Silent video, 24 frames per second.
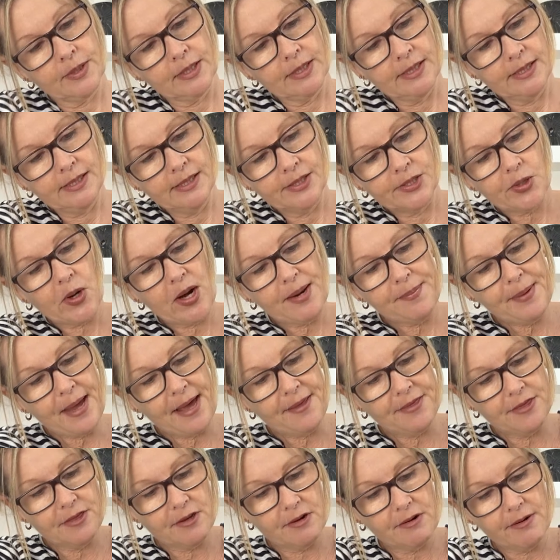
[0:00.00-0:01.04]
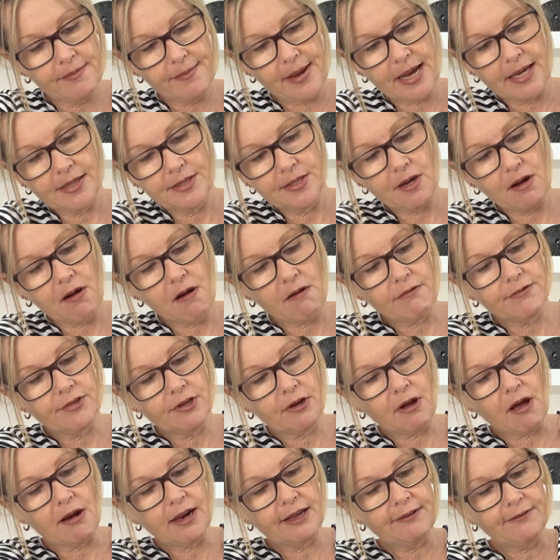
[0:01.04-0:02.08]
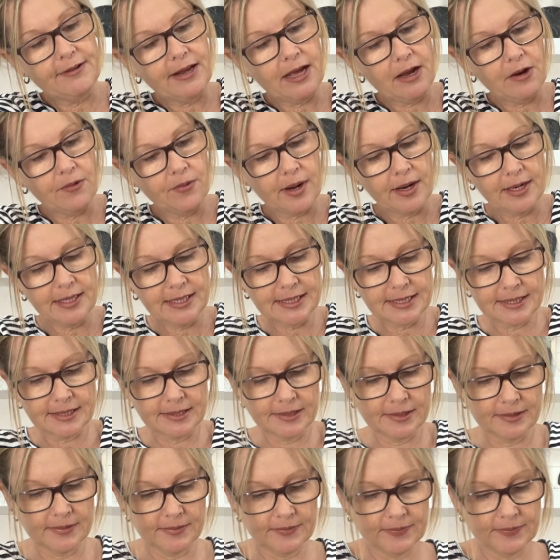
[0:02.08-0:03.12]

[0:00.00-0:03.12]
and scrape out the remainder of the cauliflower rice.